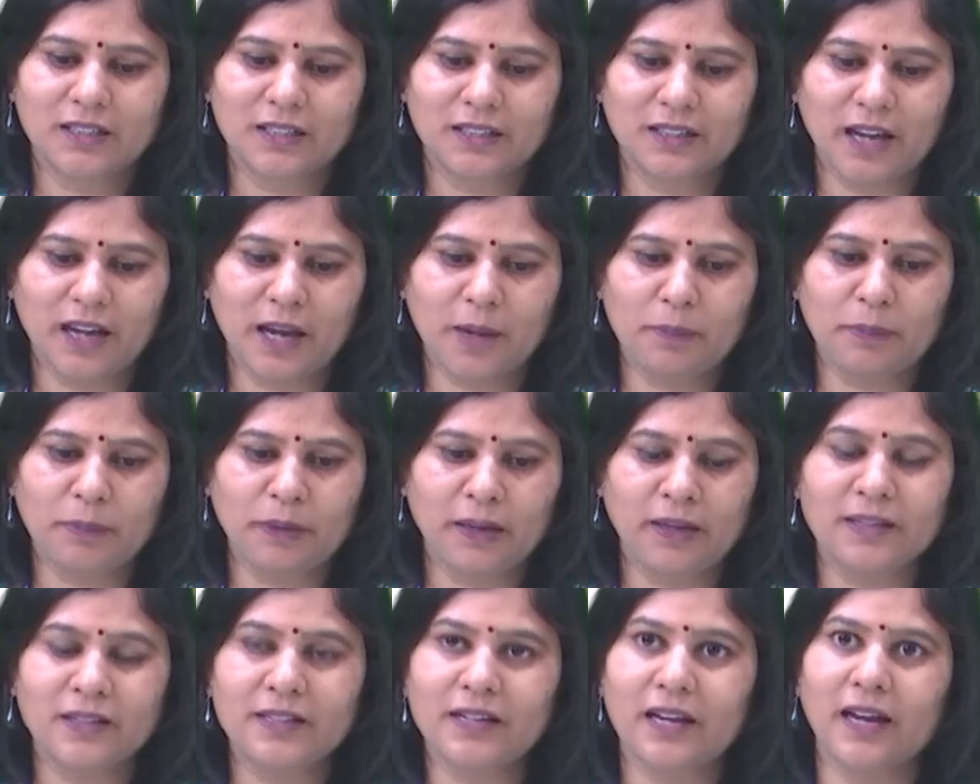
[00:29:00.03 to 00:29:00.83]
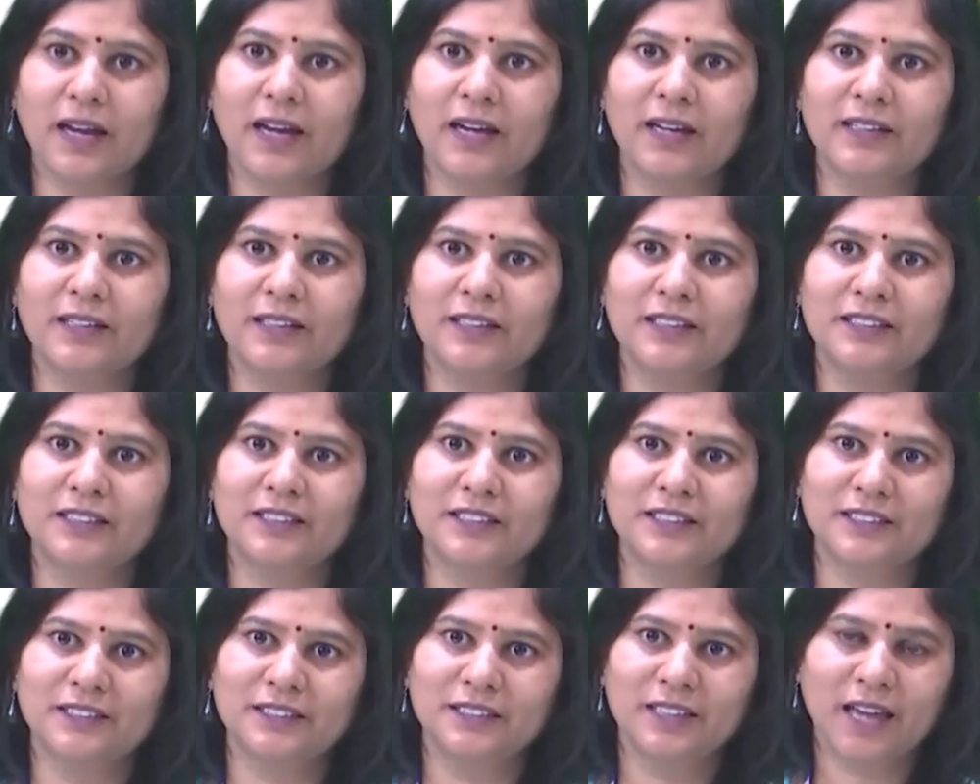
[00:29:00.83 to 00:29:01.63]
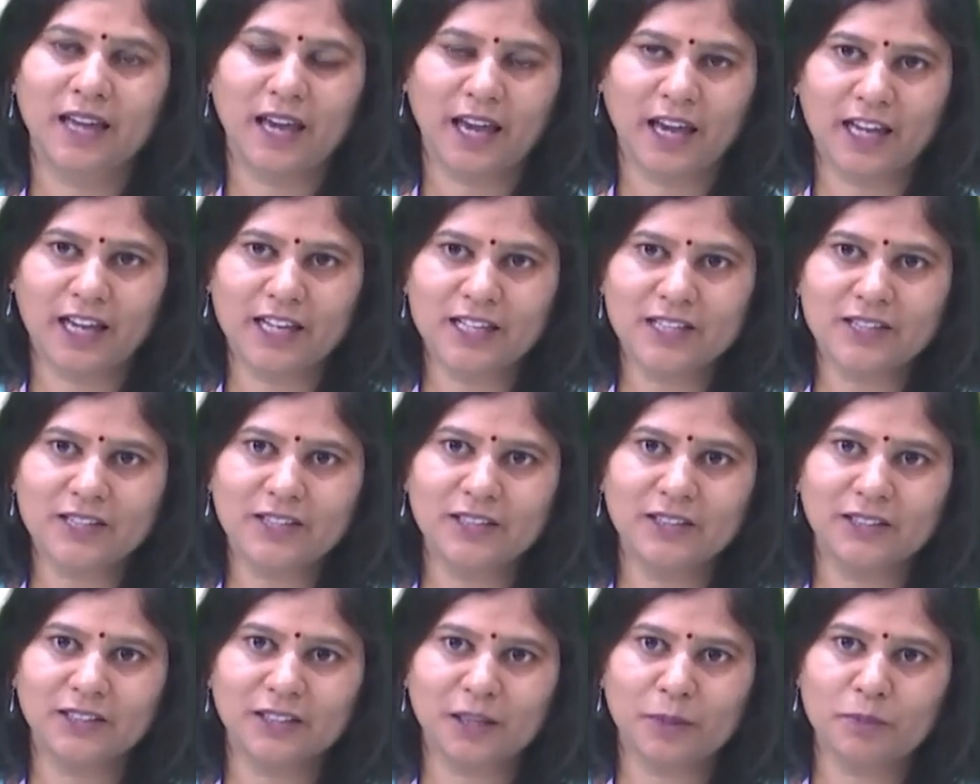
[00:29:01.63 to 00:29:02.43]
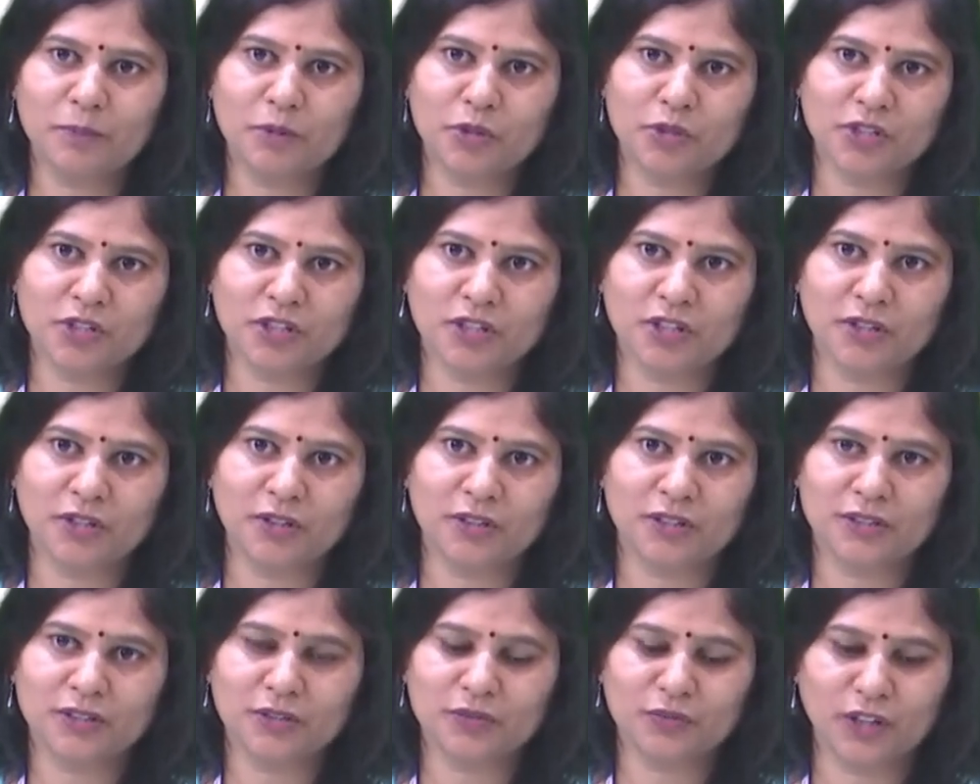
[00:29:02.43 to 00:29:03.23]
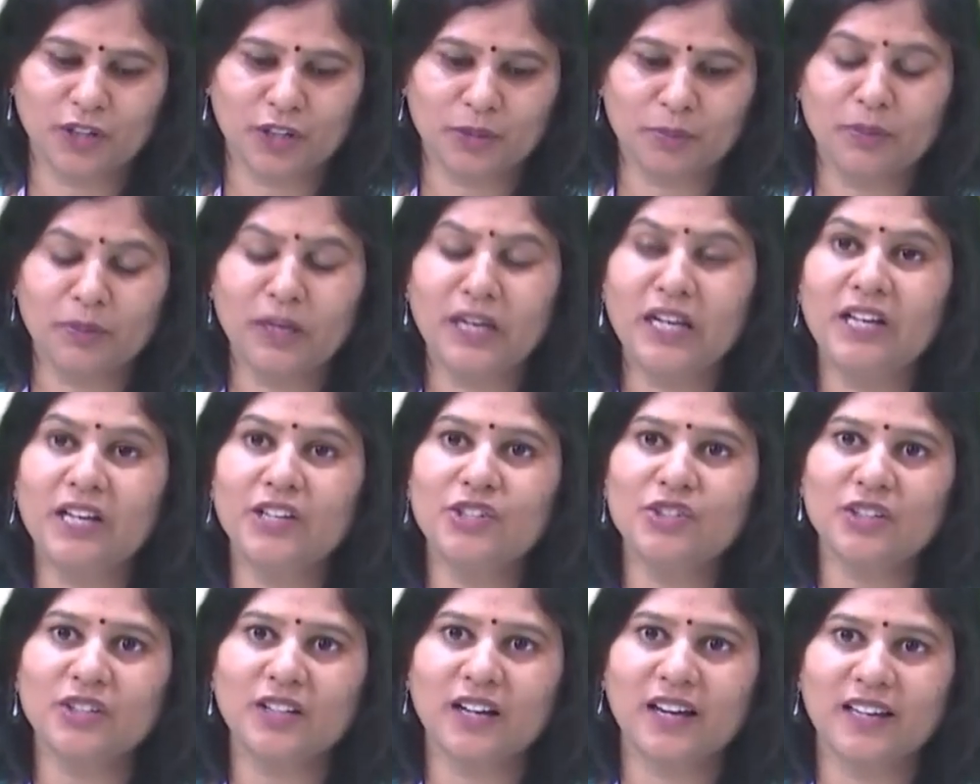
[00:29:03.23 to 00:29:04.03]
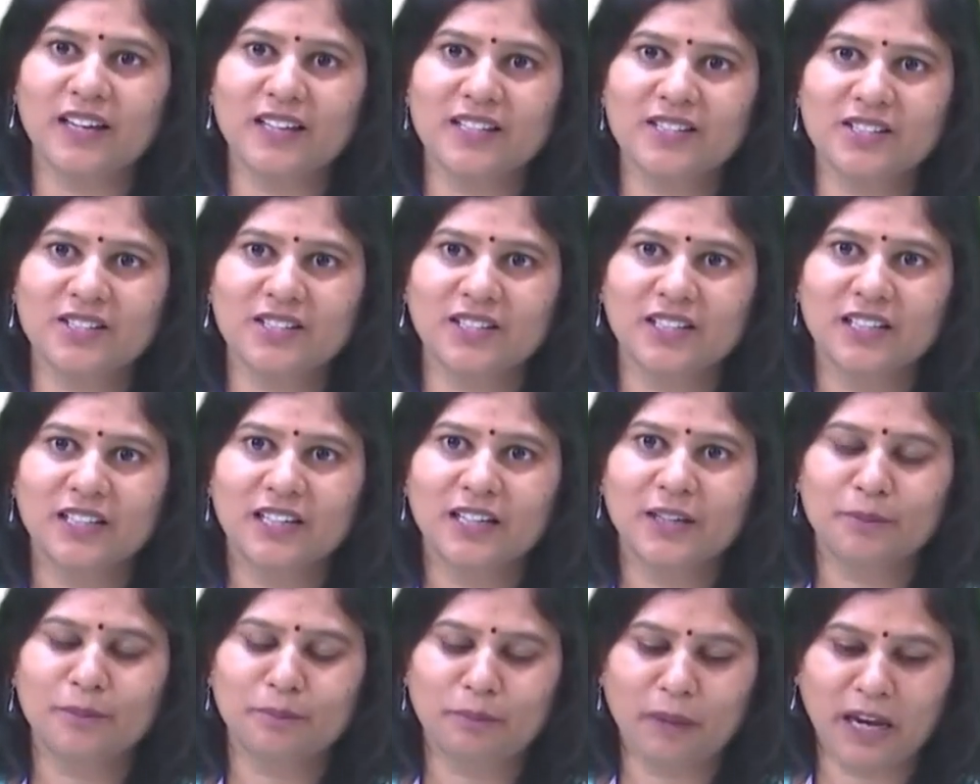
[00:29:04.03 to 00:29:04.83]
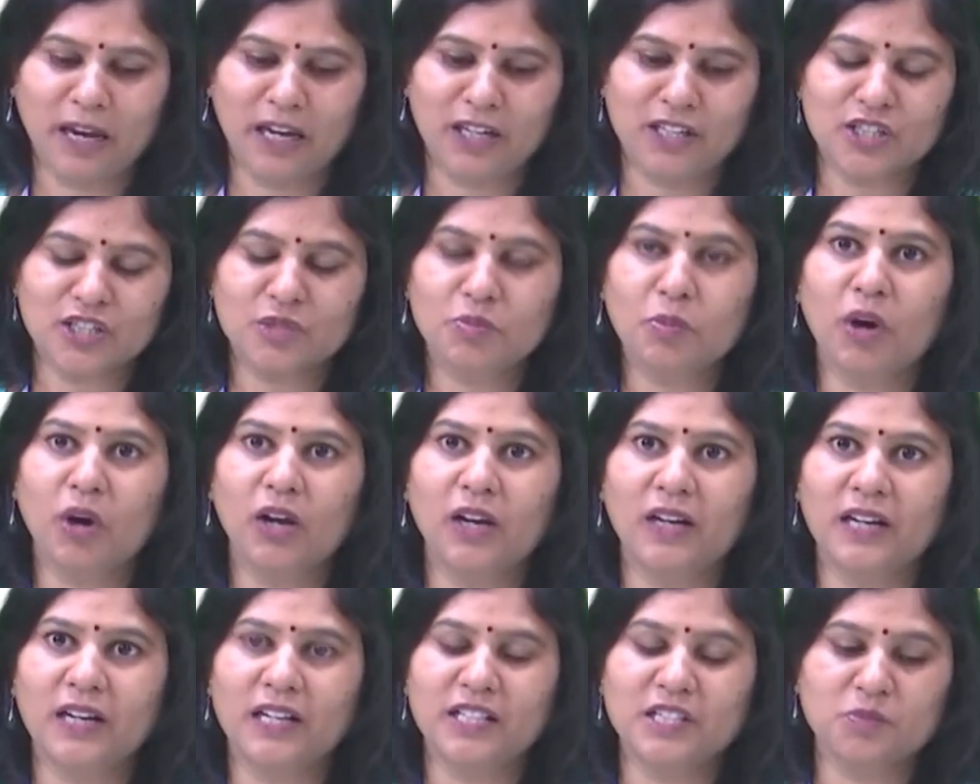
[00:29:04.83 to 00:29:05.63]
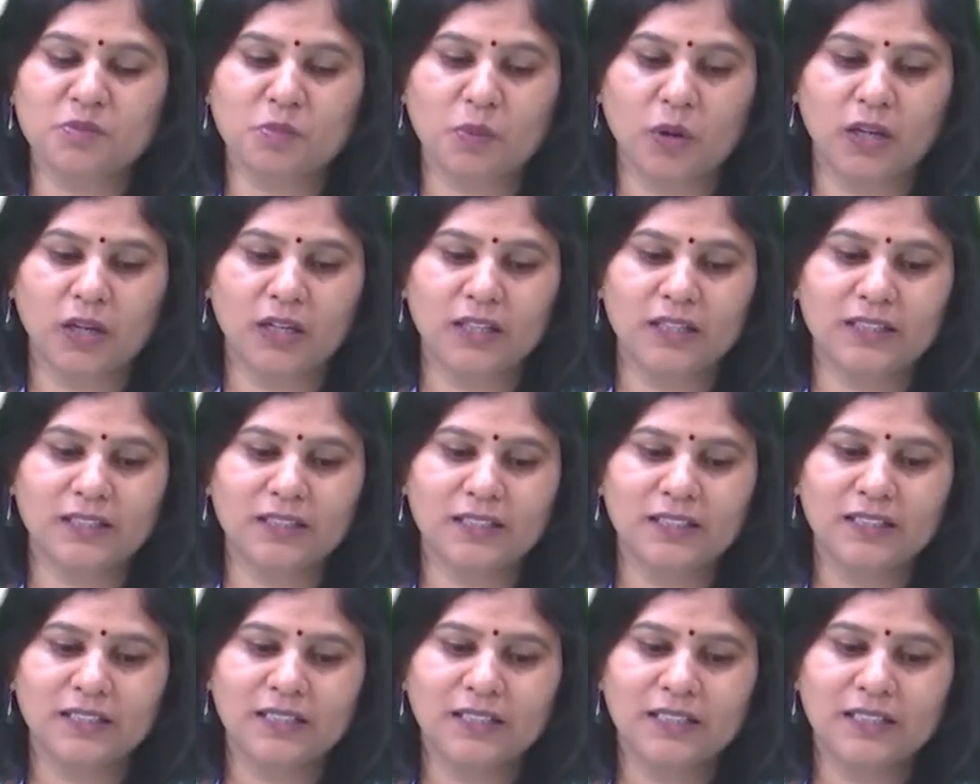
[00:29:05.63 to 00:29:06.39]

happened, and as the computers were miniaturized, made smaller and smaller,